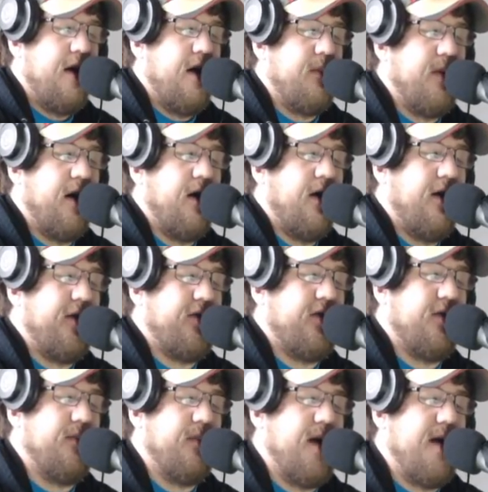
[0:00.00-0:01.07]
But
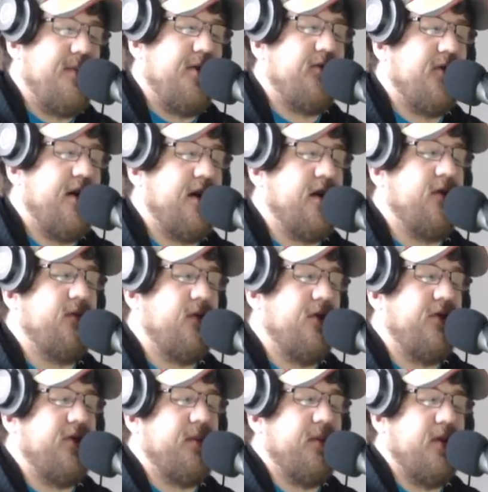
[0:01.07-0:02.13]
also maybe try to
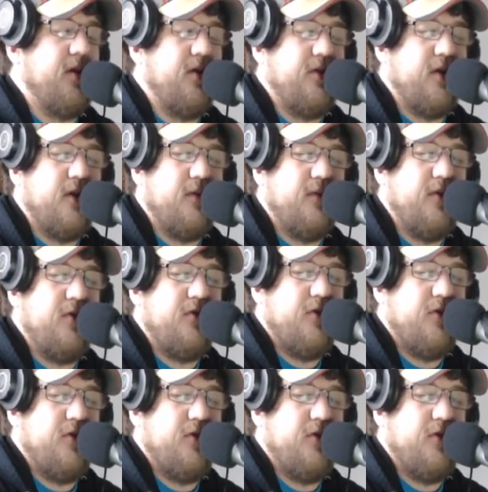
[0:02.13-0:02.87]
convert some of those into future